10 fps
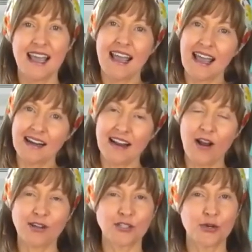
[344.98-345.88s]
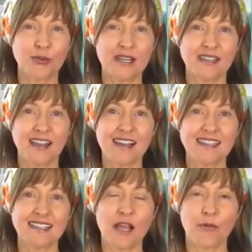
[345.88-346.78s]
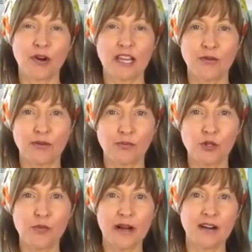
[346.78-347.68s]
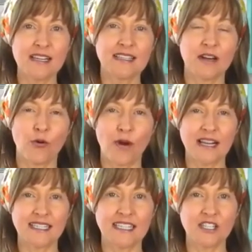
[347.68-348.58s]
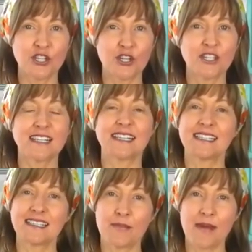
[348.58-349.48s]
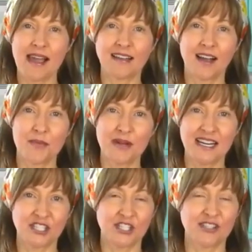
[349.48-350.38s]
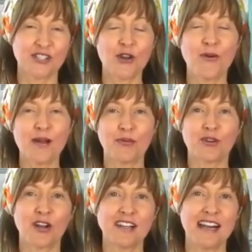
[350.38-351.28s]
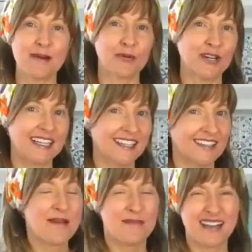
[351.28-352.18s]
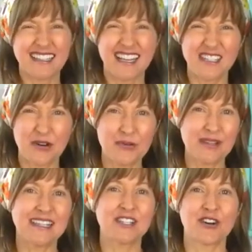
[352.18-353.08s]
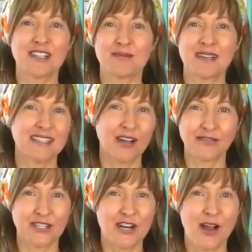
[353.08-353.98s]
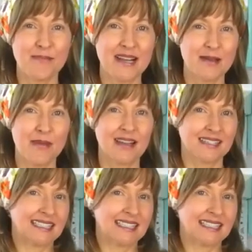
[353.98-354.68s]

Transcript: And I also realized that working with blueberries in a white t-shirt is a bad combination. So I put on an apron here because I don't really trust myself to not make a mess.